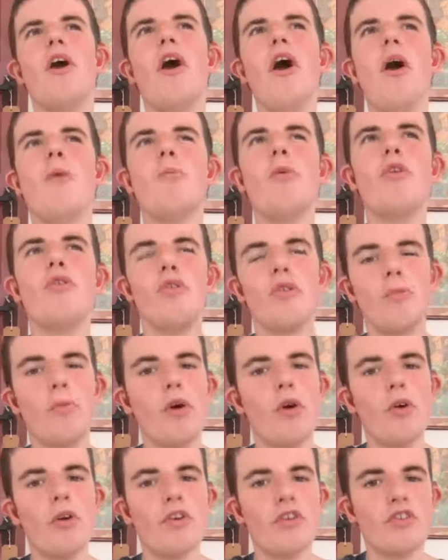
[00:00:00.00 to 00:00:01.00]
much of the
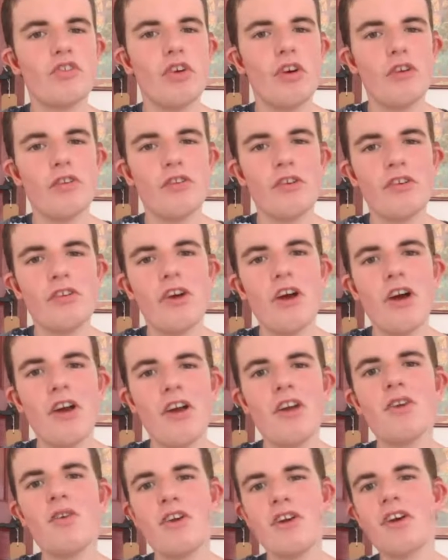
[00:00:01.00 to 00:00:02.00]
polling showed that
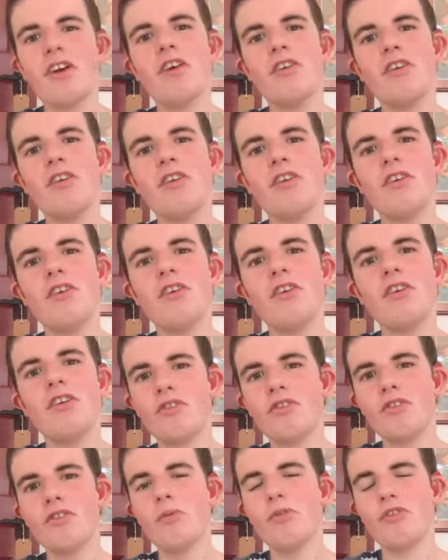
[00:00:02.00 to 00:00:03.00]
Hillary Clinton
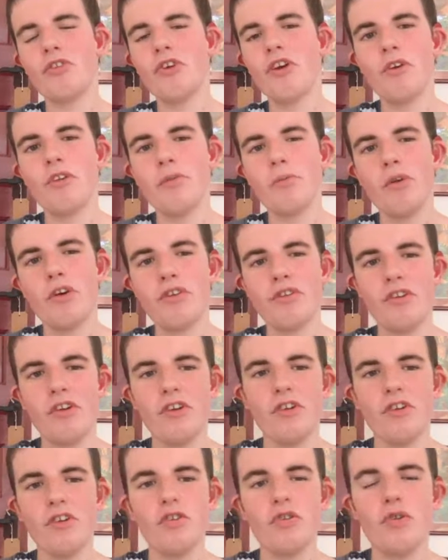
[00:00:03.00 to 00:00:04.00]
to win the
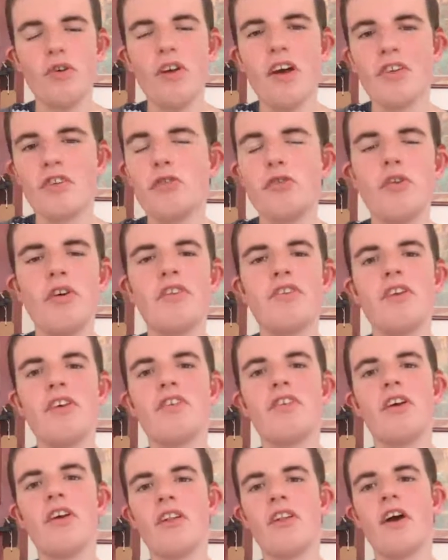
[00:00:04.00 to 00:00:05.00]
presidential election in
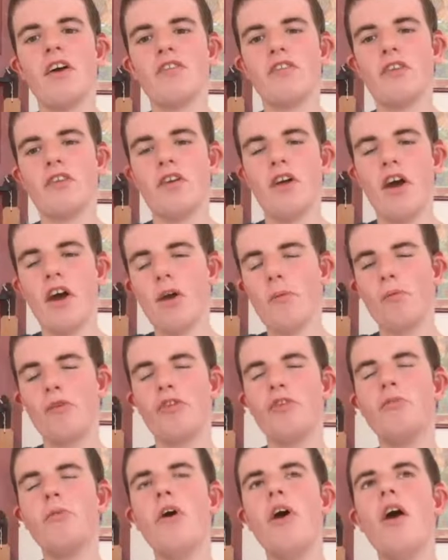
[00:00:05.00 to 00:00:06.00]
2016, and that didn't
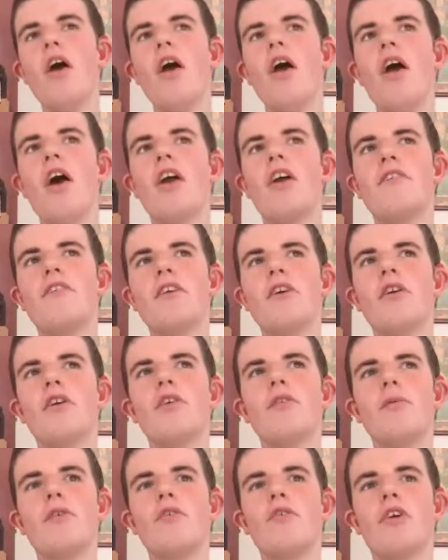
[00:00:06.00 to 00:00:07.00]
happen. And I think a
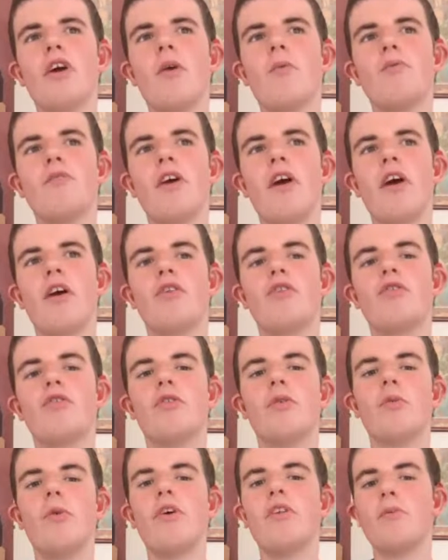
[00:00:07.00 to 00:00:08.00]
lot of it will come down
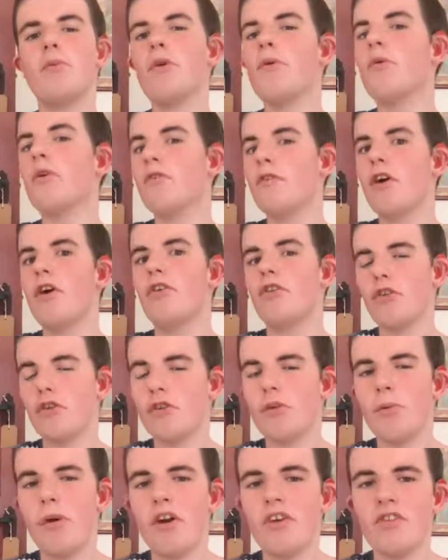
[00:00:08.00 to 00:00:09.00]
to whether people are voting
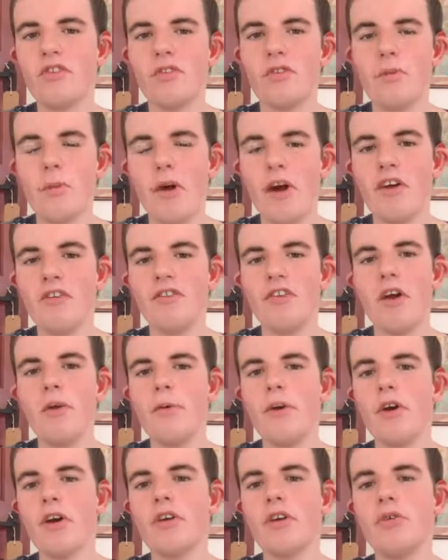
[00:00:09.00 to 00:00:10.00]
on the basis of the
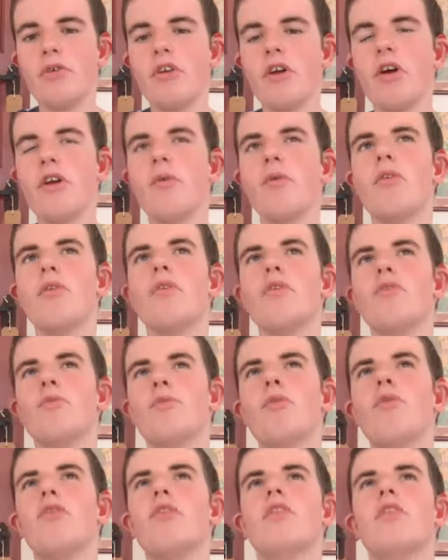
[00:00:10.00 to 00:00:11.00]
pandemic. It was
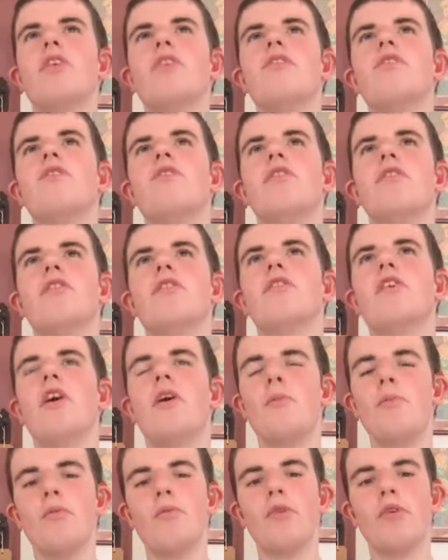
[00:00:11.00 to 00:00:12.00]
Bill Clinton,
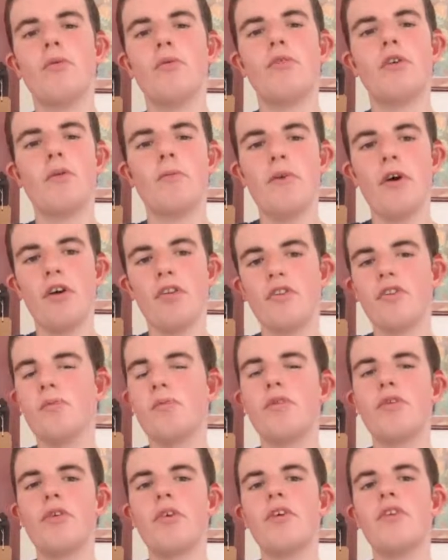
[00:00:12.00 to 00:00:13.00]
one of the advisors to
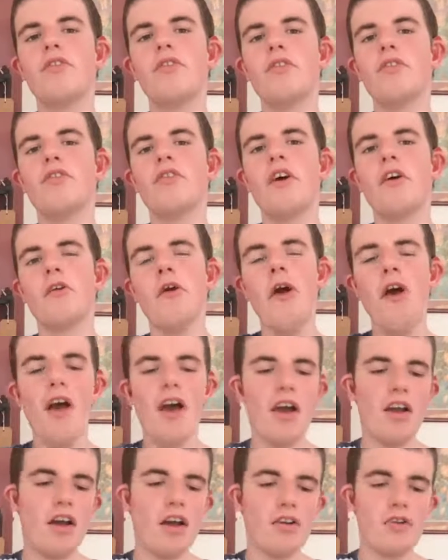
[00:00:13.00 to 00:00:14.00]
Bill Clinton, who said
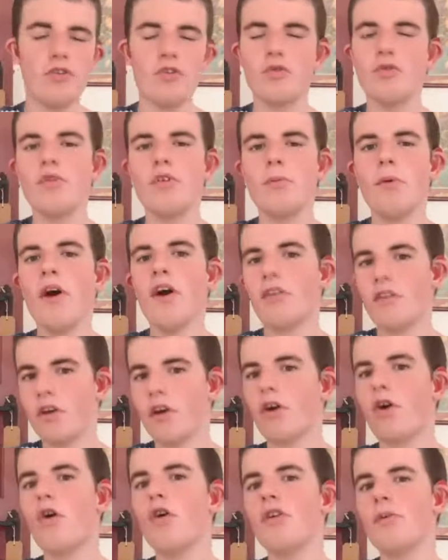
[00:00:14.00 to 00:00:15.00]
elections are all about the
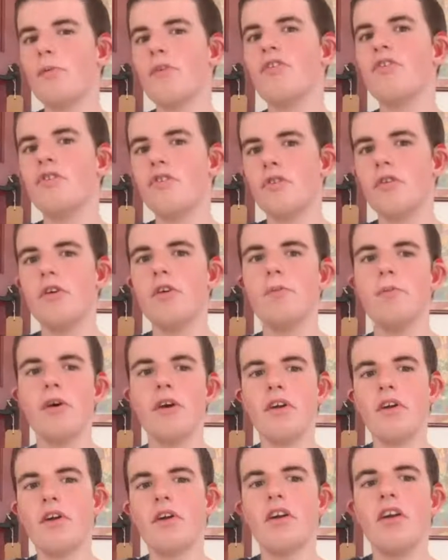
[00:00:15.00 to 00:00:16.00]
economy,
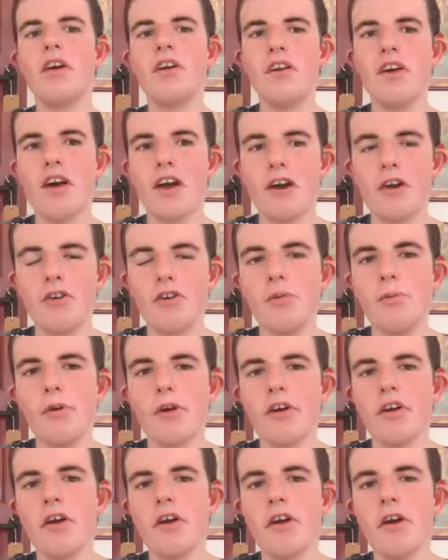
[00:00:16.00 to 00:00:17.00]
stupid, and clearly
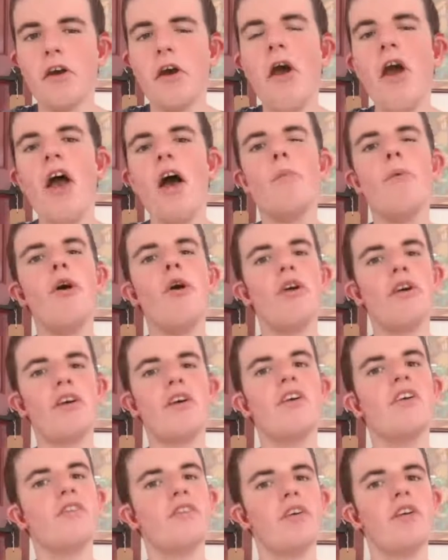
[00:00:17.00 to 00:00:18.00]
economically
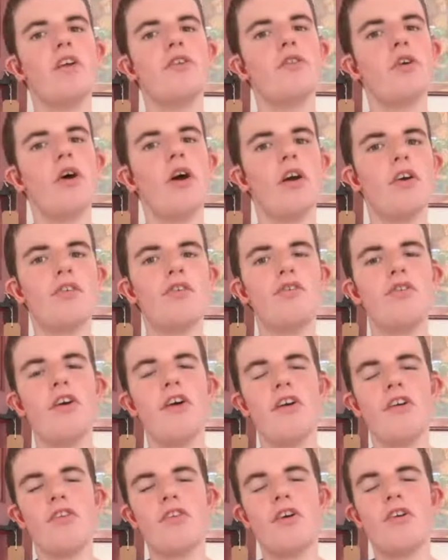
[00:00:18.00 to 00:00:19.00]
America is in a dire
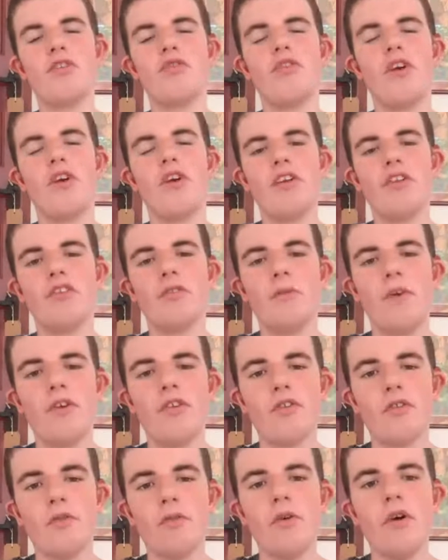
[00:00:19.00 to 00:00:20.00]
state, as straight as the
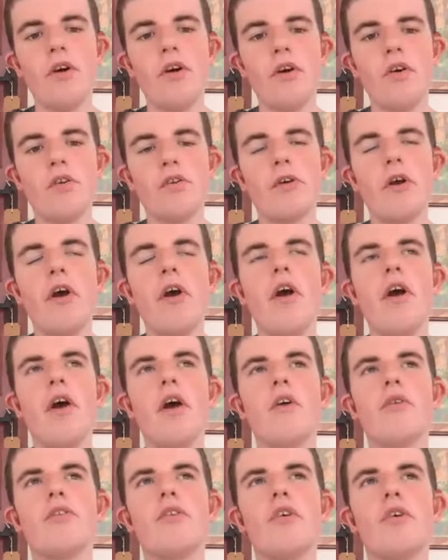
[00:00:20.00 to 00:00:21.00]
rest of the world.
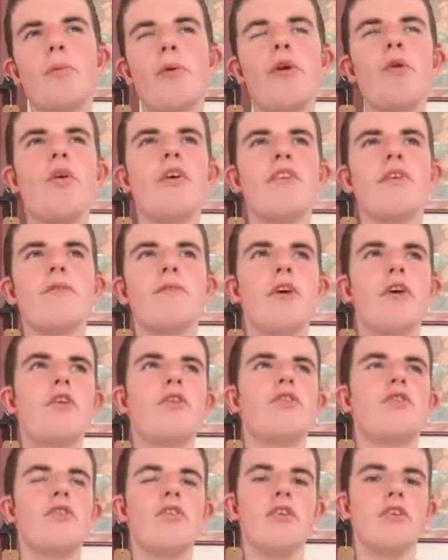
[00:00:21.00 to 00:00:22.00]
So it will be whether
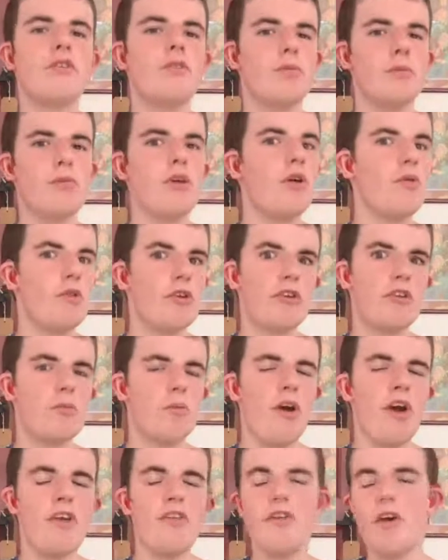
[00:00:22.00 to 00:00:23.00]
voters, look at the
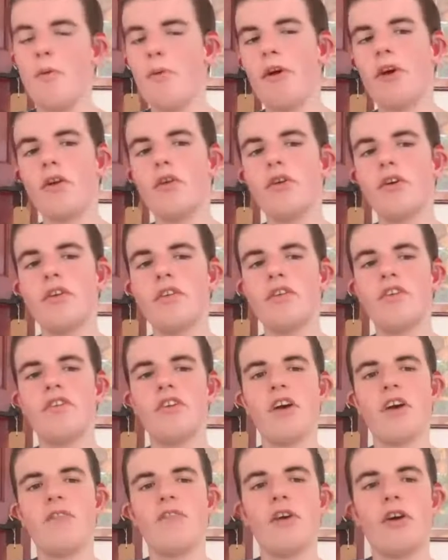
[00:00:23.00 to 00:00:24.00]
pandemic, look at the
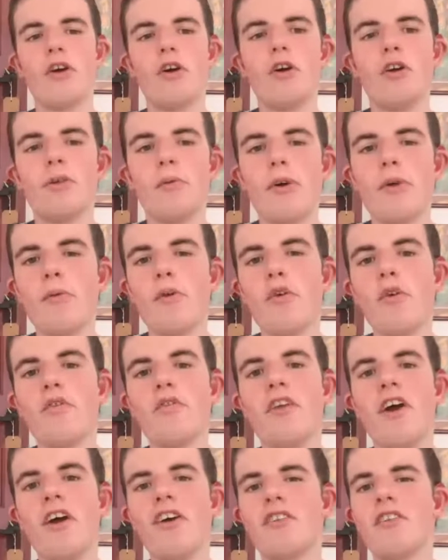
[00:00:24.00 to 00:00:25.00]
state of the economy, but
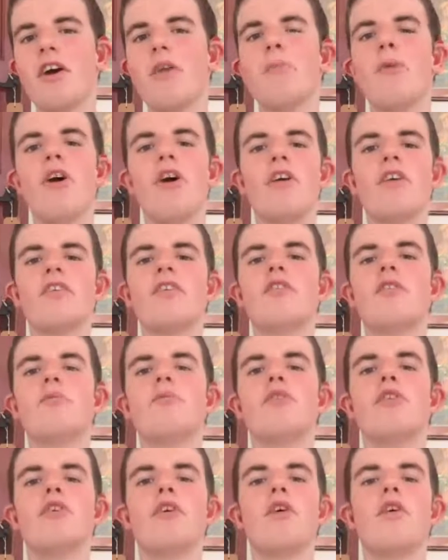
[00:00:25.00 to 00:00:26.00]
reflect that America is
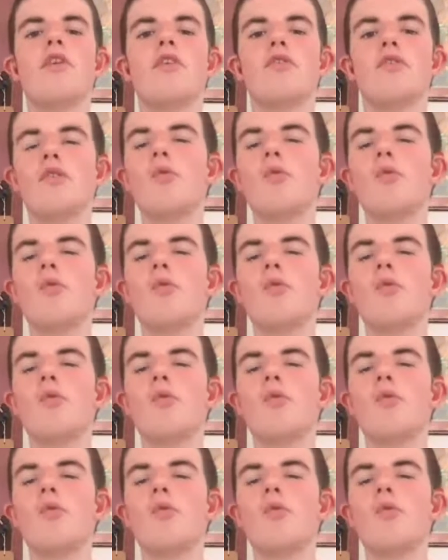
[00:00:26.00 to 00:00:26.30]
simply going through